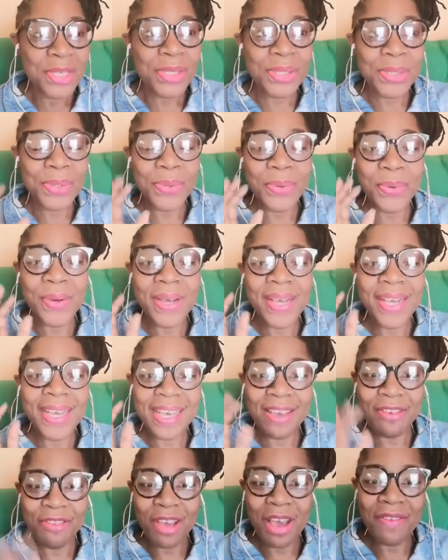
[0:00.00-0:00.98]
So
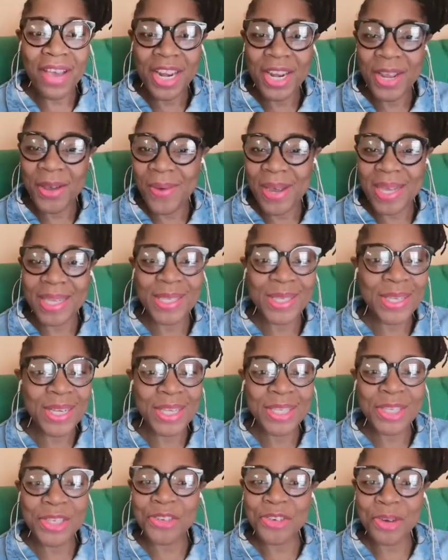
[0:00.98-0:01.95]
if you have any
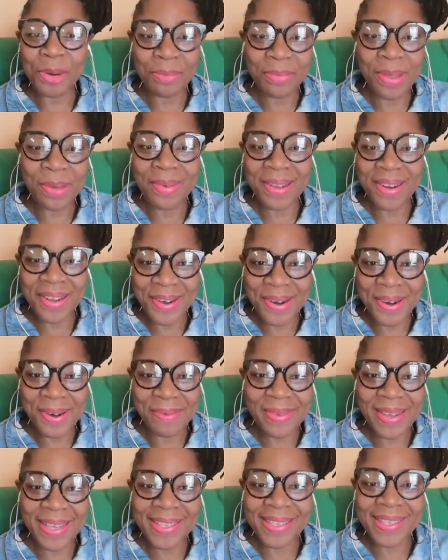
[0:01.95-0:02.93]
questions, drop them in the
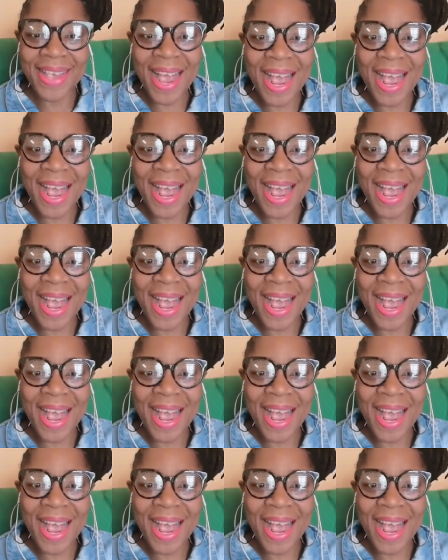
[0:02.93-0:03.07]
comments.